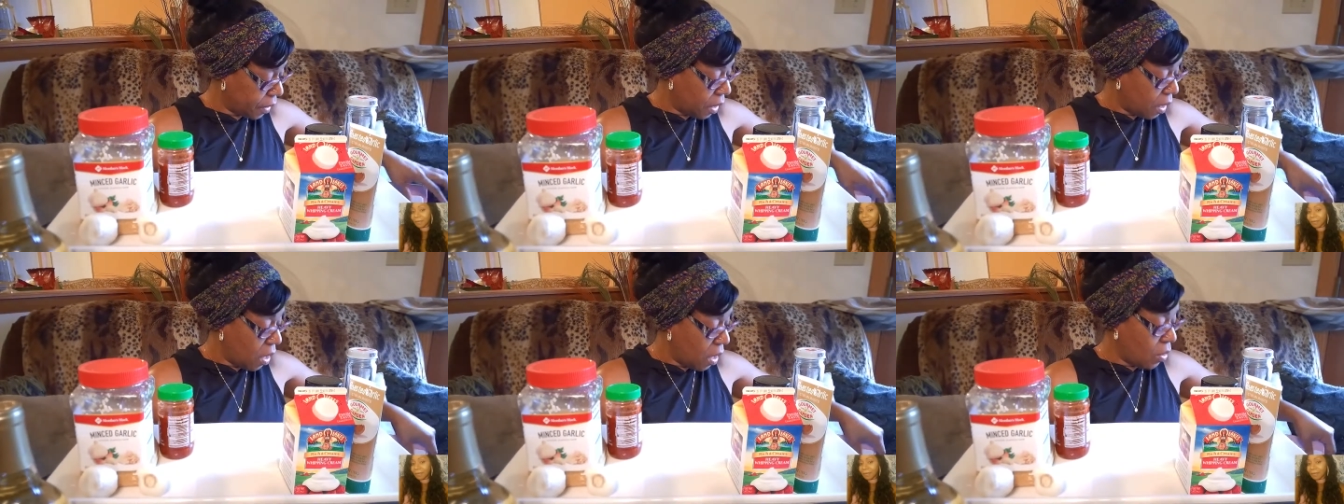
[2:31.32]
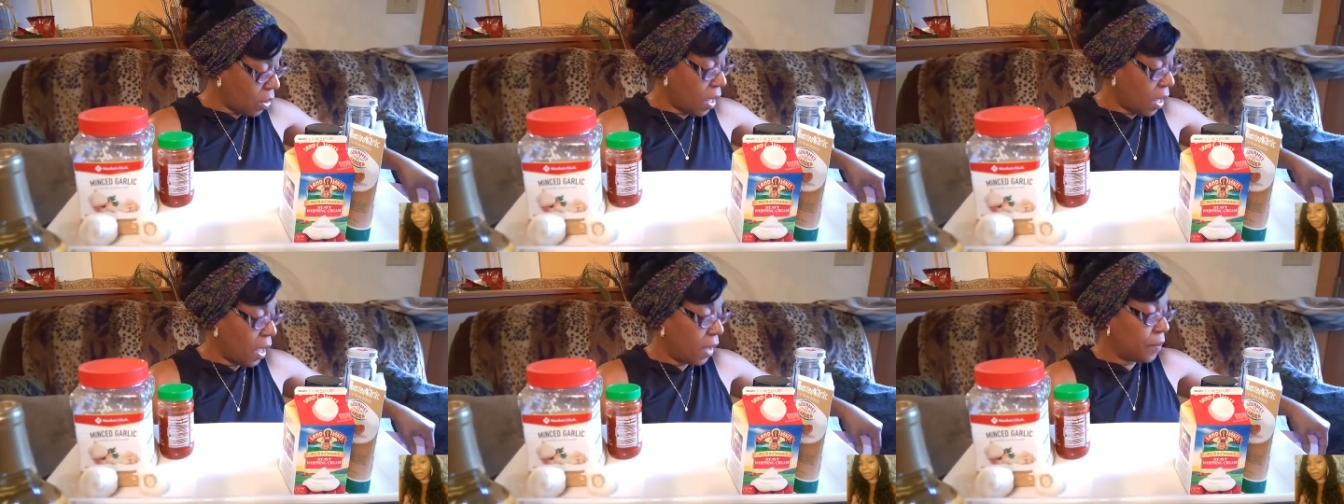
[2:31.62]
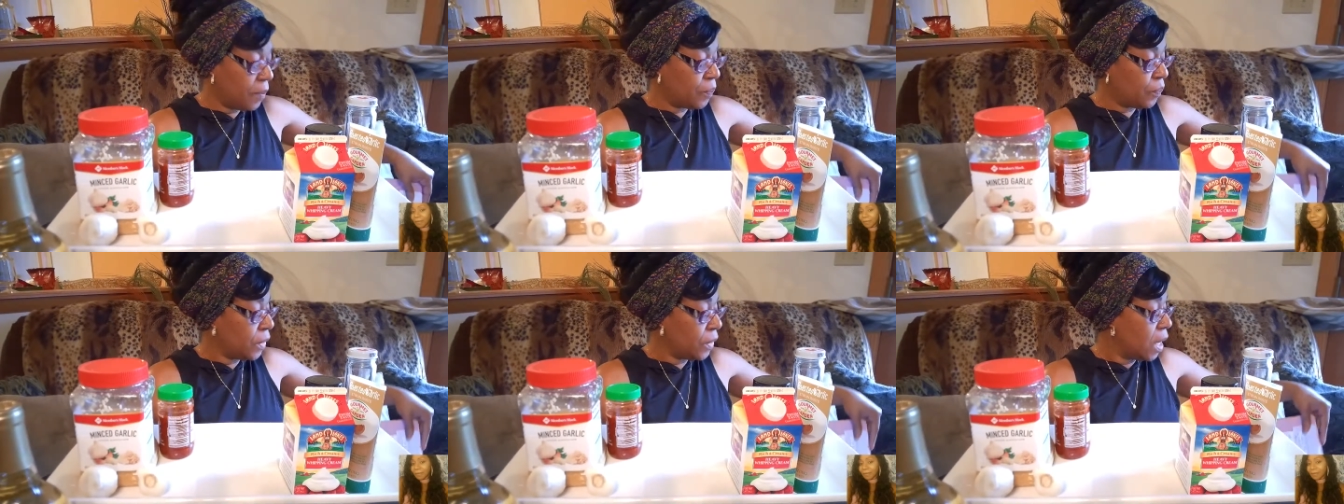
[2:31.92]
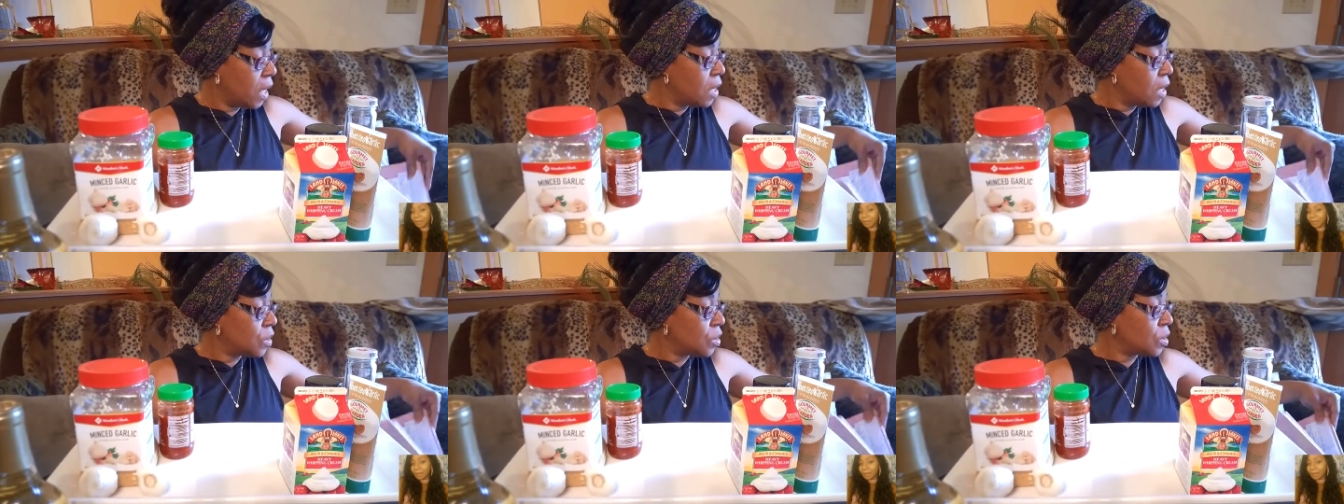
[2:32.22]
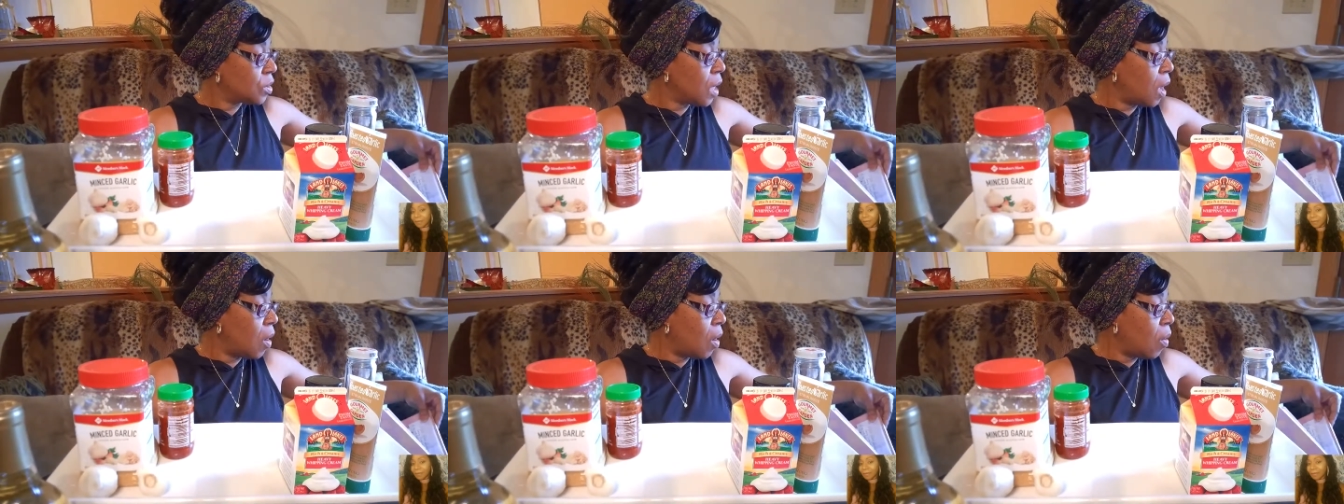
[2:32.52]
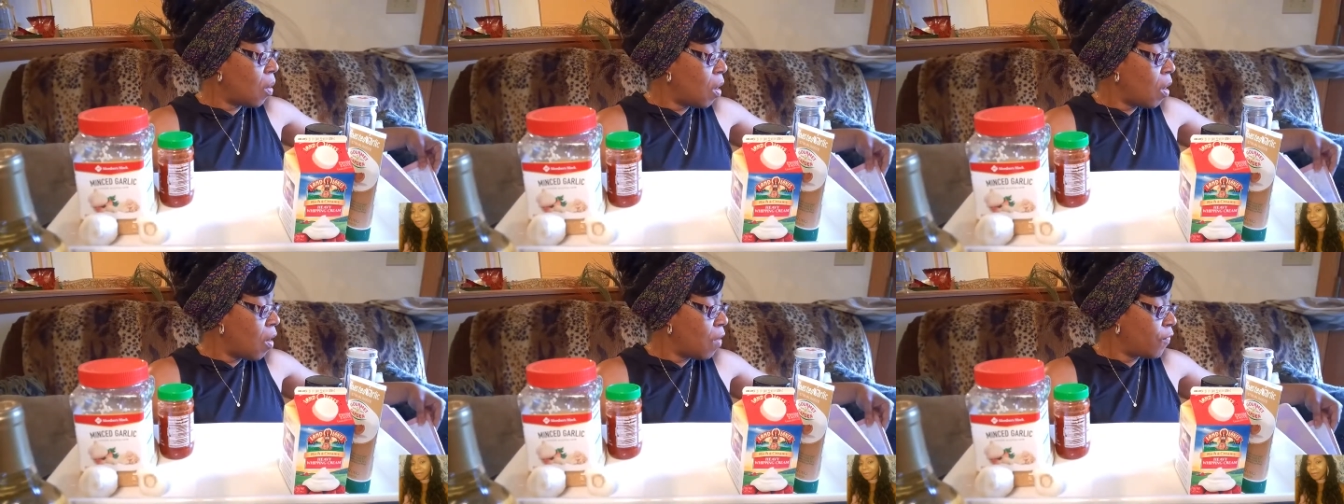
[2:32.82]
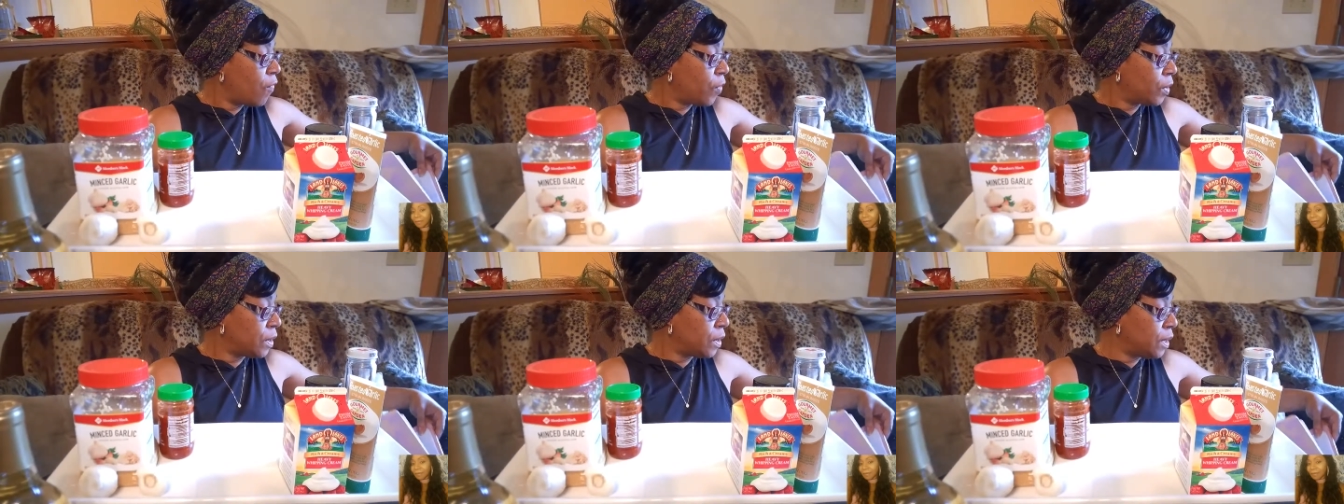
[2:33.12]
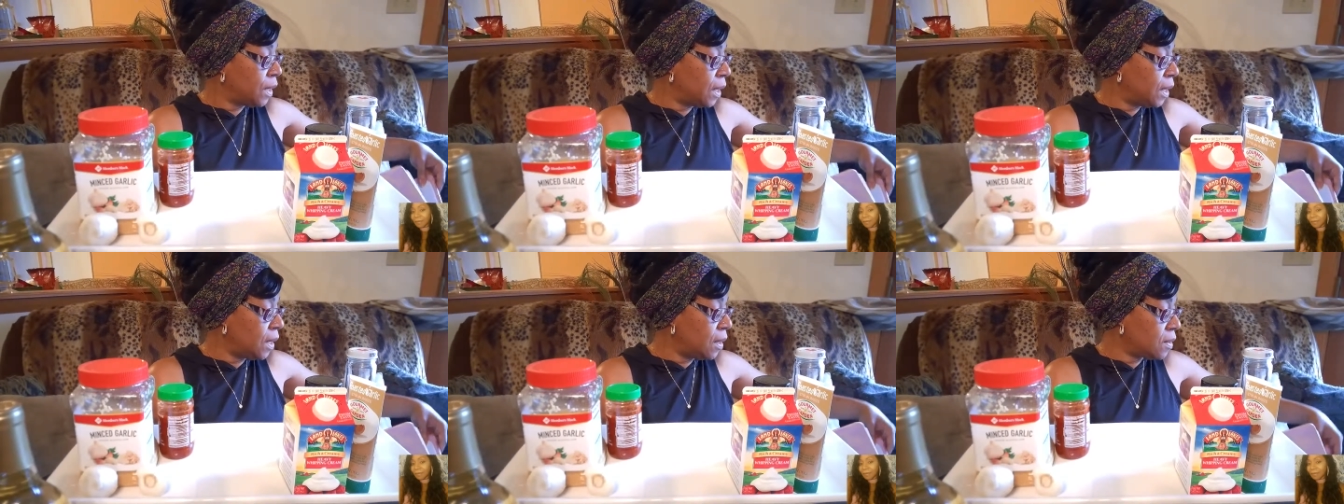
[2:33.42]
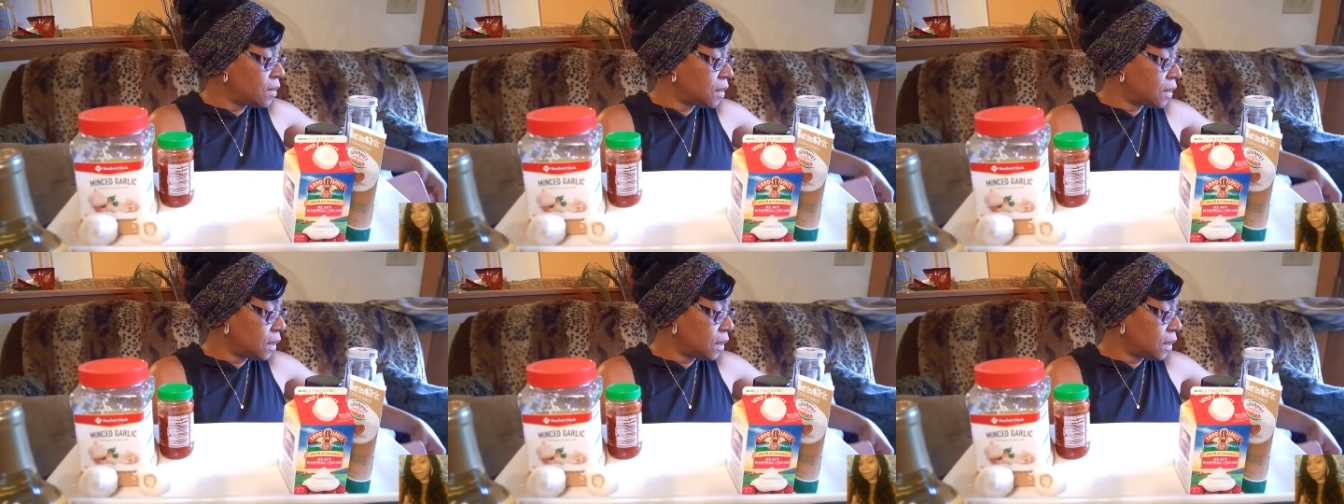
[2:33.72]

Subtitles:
Okay, so for Dee's